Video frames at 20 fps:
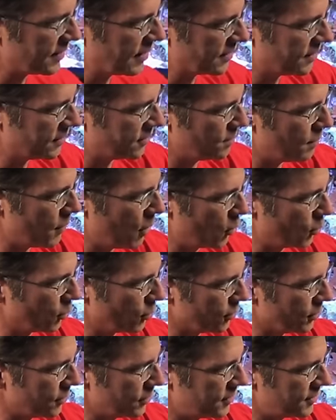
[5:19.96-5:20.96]
that this
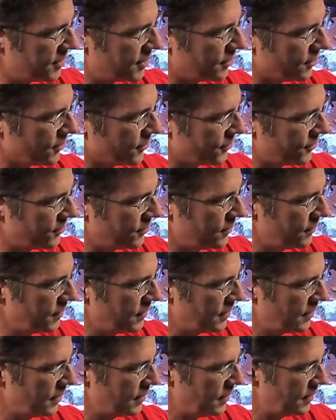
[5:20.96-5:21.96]
motor tilts,
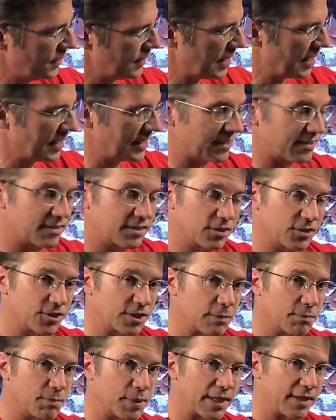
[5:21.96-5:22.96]
and it's
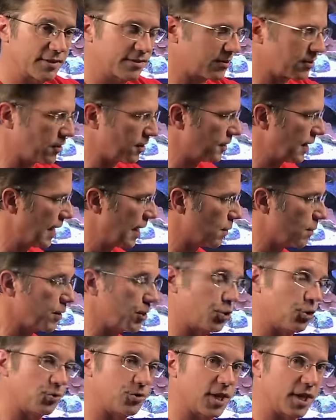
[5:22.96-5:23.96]
tilting based on how
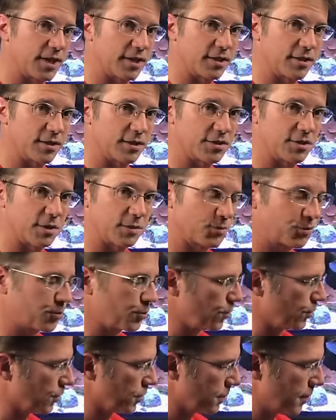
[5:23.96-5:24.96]
much you tighten the thumb
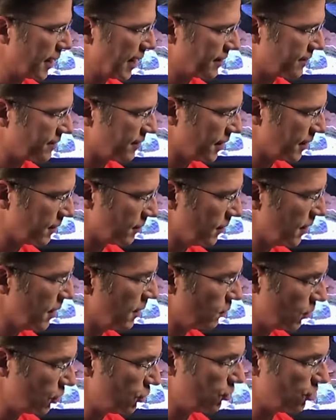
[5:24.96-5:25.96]
screw on the backside,
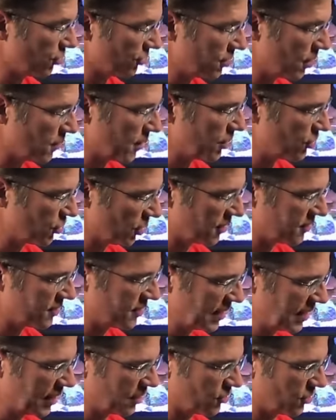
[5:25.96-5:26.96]
which you just saw me adjust
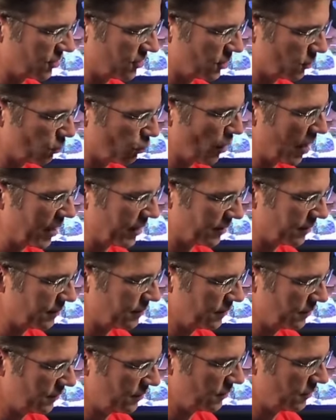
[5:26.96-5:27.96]
to get just the right
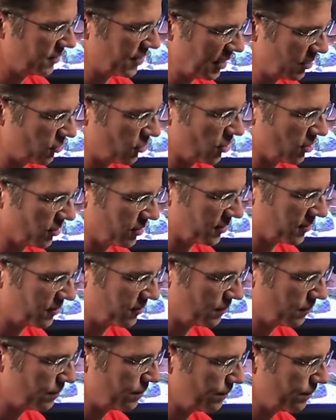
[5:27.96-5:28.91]
tension on this